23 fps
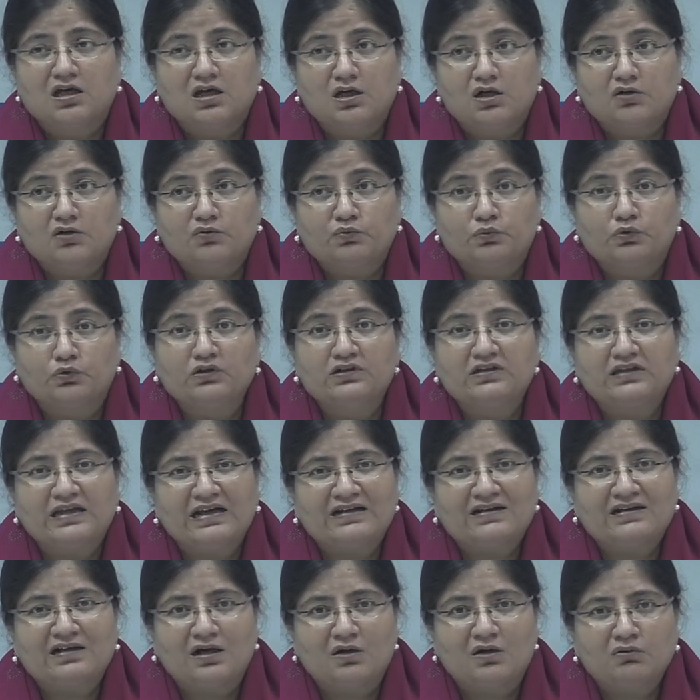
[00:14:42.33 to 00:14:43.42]
would
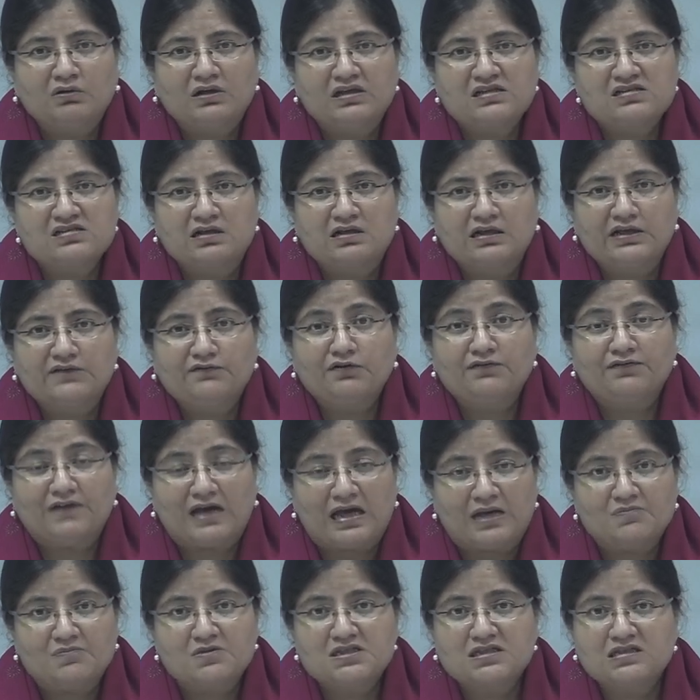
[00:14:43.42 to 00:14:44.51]
that count as a leave of
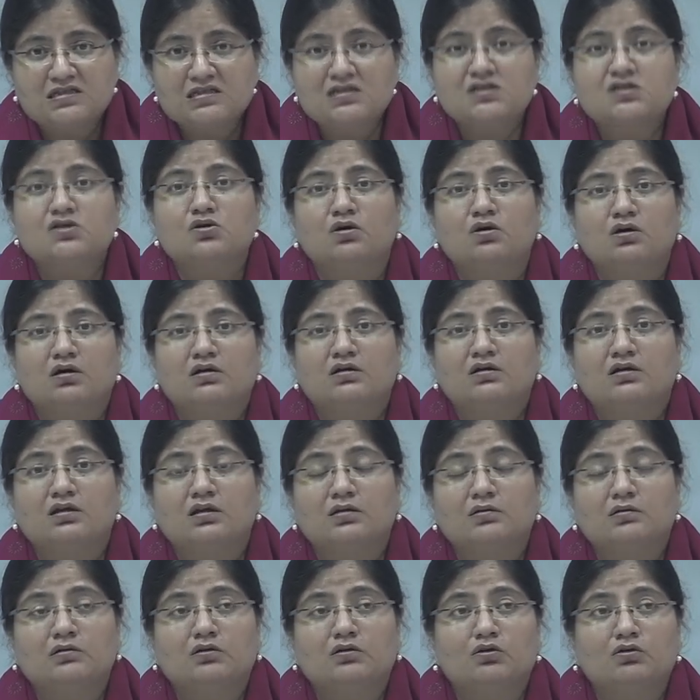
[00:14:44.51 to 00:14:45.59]
absence, or
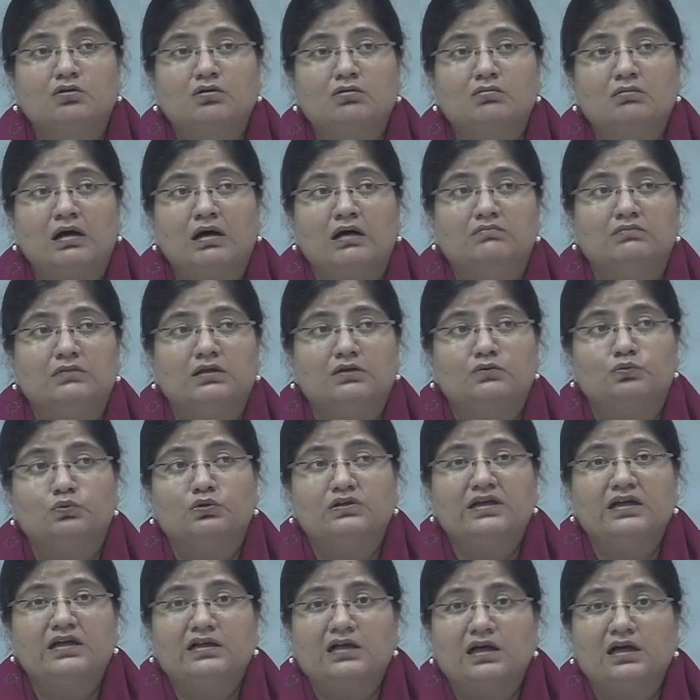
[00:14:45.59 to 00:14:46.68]
would
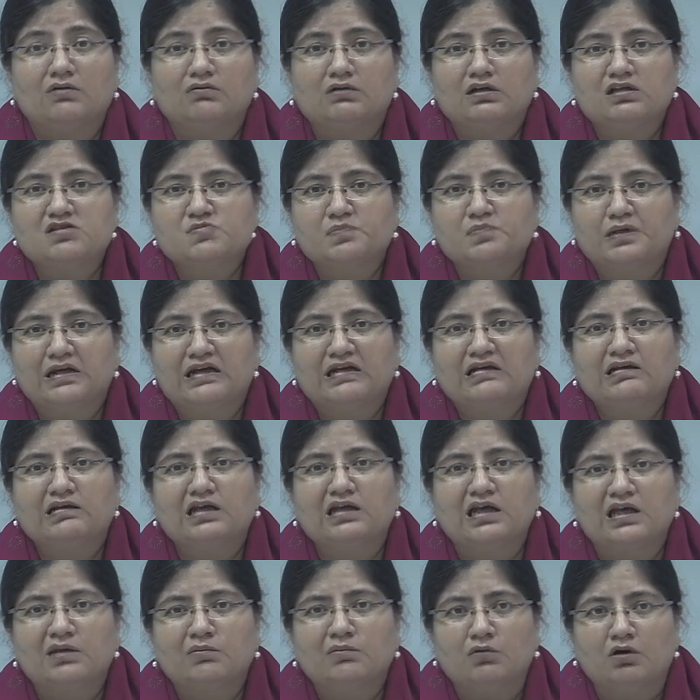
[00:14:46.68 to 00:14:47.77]
that count as paid
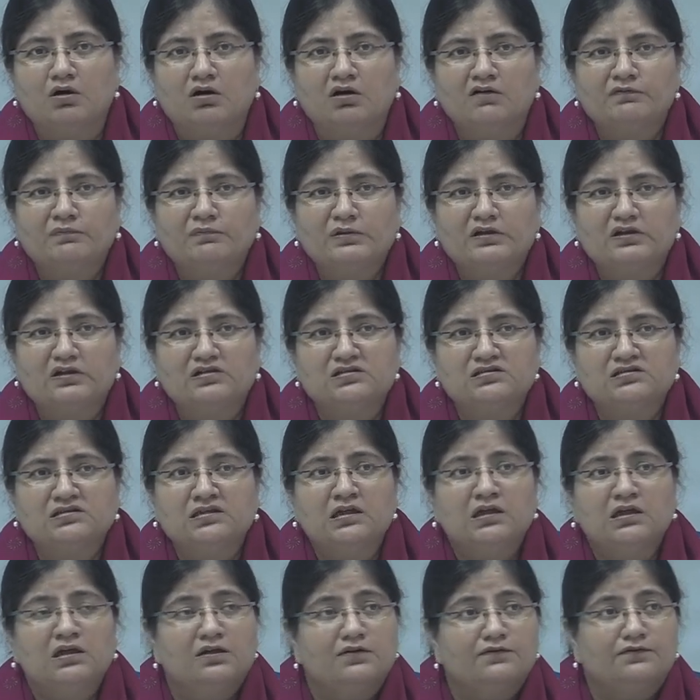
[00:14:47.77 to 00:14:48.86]
time off, because
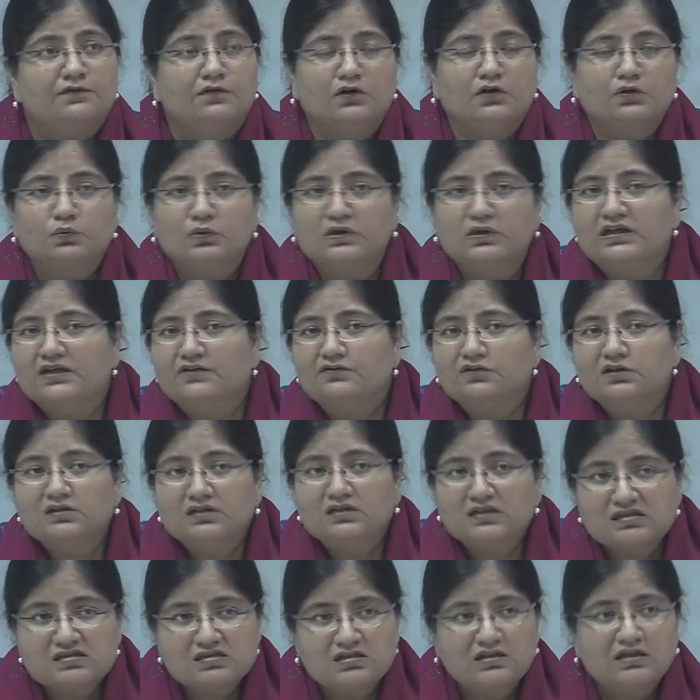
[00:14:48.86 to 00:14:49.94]
for whatever
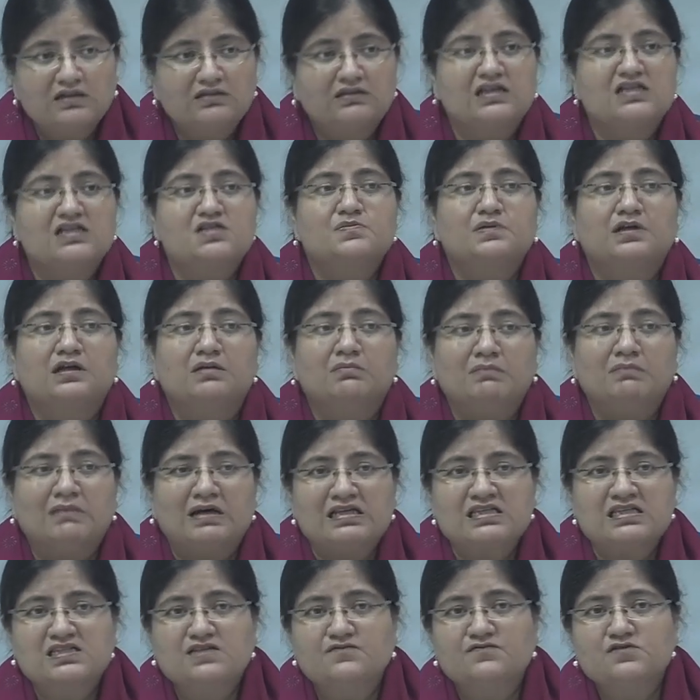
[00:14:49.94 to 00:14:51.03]
reason there's been a
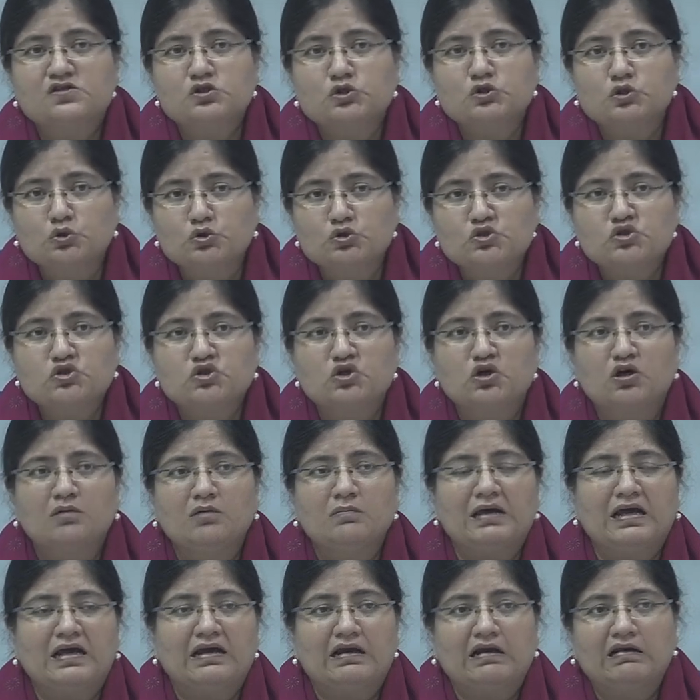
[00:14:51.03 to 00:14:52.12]
massive snowstorm
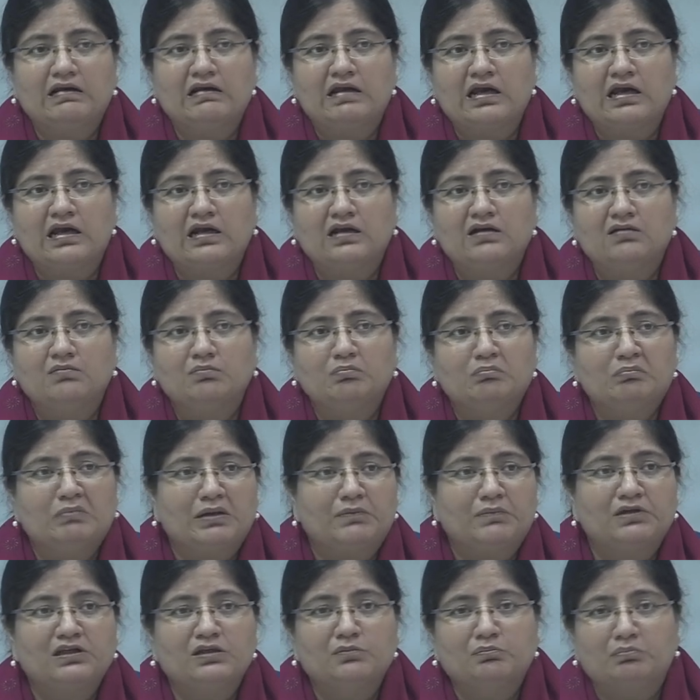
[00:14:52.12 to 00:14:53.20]
and
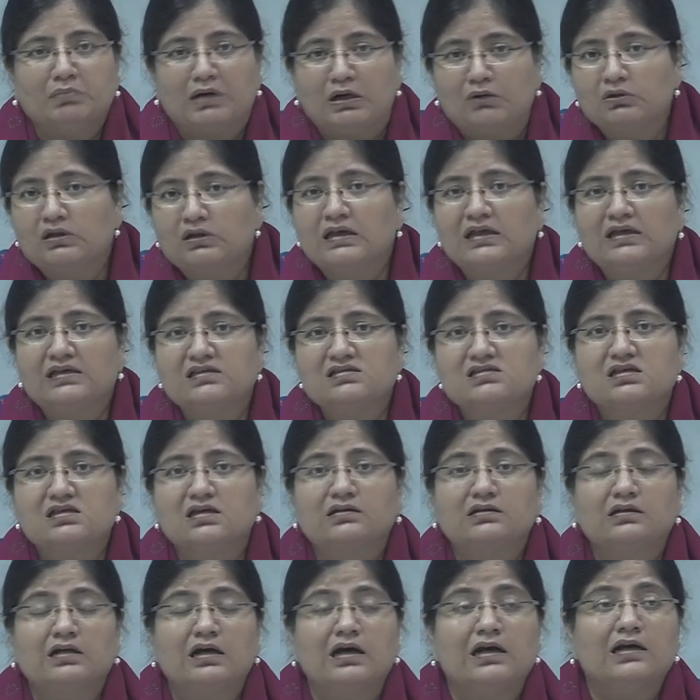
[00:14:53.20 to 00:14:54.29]
maybe the power lines are
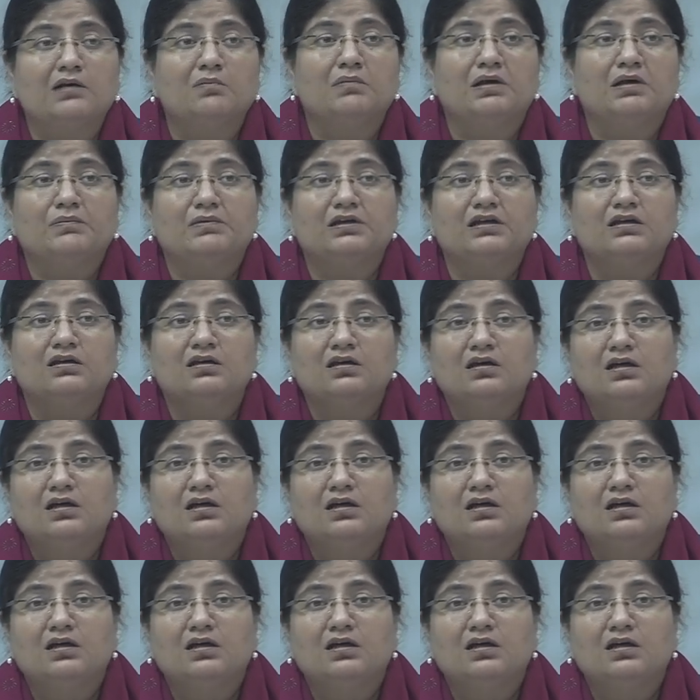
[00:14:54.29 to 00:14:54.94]
cut, maybe